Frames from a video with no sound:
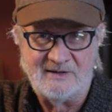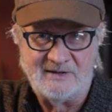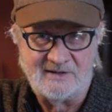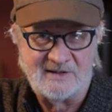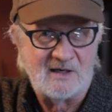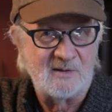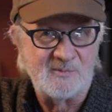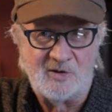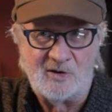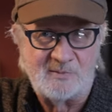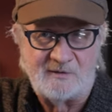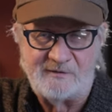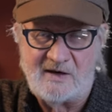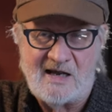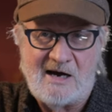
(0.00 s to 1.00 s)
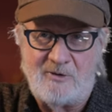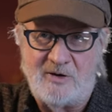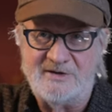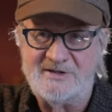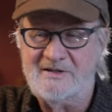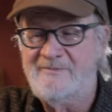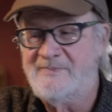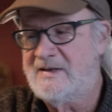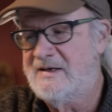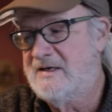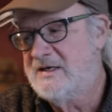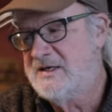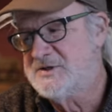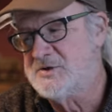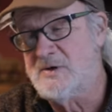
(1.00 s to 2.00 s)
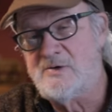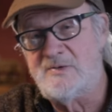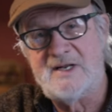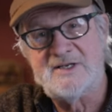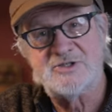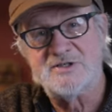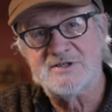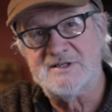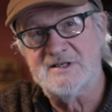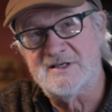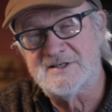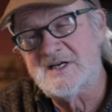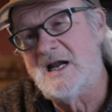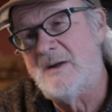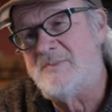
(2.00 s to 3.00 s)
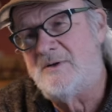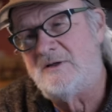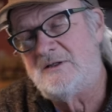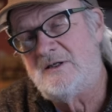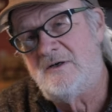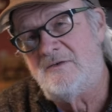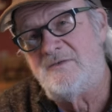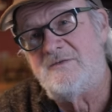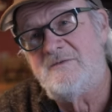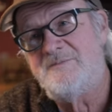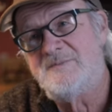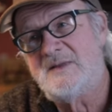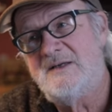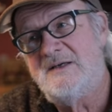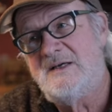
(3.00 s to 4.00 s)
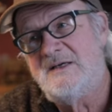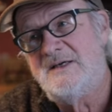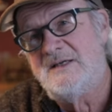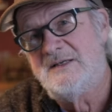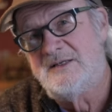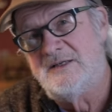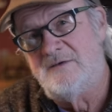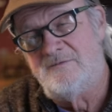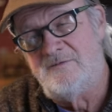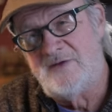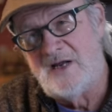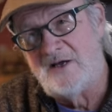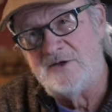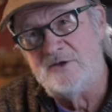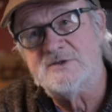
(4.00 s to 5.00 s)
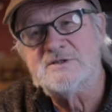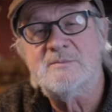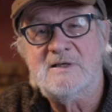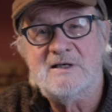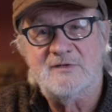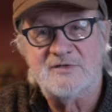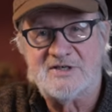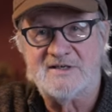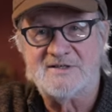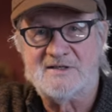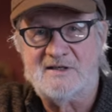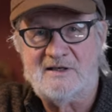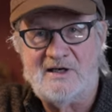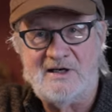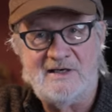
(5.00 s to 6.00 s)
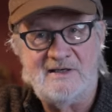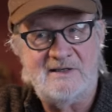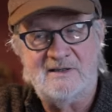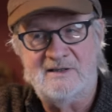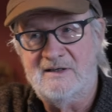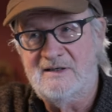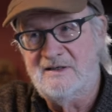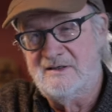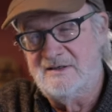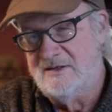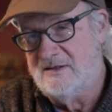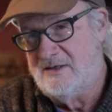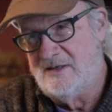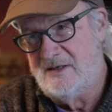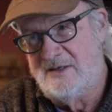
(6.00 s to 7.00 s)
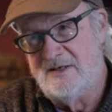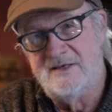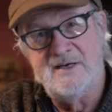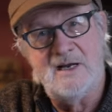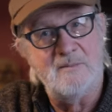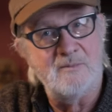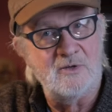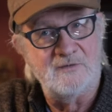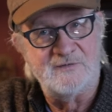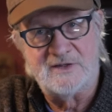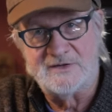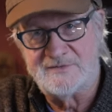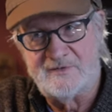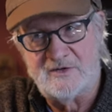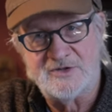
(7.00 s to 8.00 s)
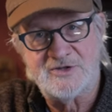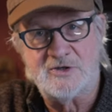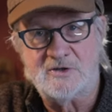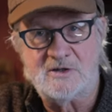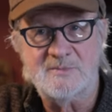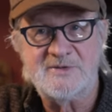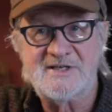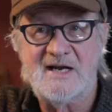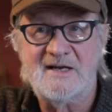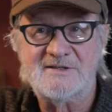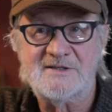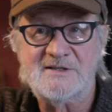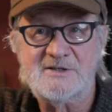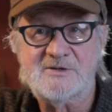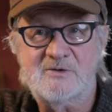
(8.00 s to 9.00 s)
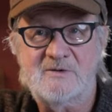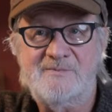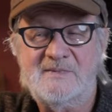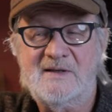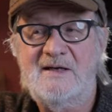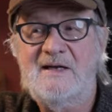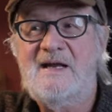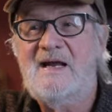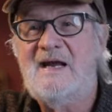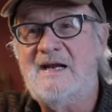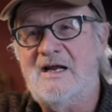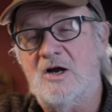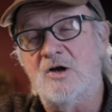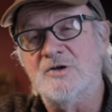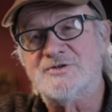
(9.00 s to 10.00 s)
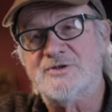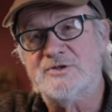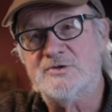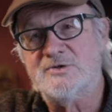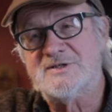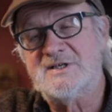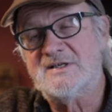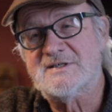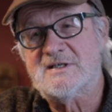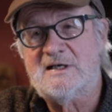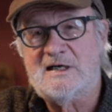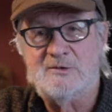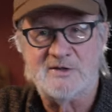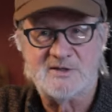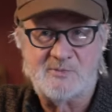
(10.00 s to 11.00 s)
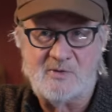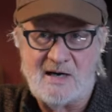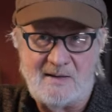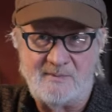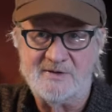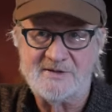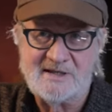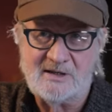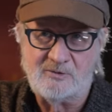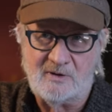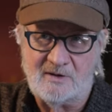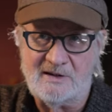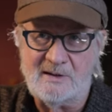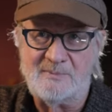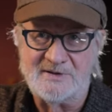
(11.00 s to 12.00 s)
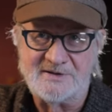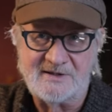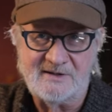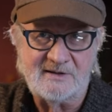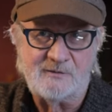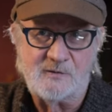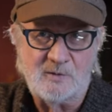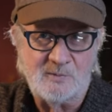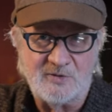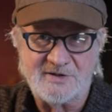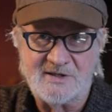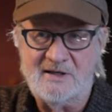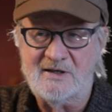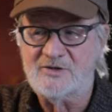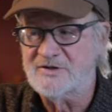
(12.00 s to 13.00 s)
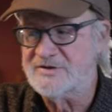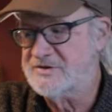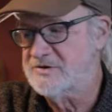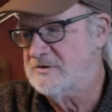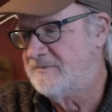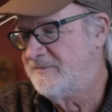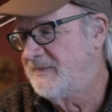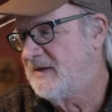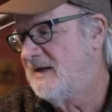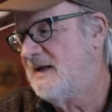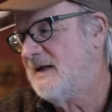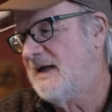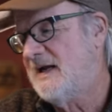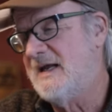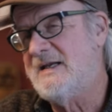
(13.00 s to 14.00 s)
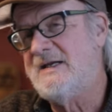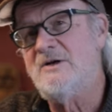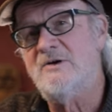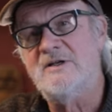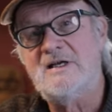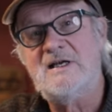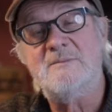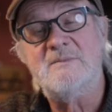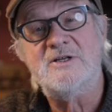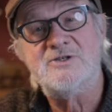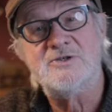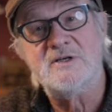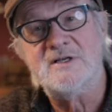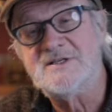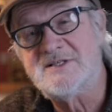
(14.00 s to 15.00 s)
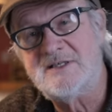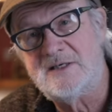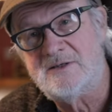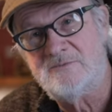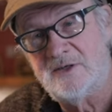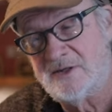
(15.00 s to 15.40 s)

in the dark purple flowers. So anyway, that's just an example of the value to me of Sesleria in, in a number of different circumstances. And I also use Sesleria with Sporobolus heterolepis in different percentages too. And here in the image, you can see it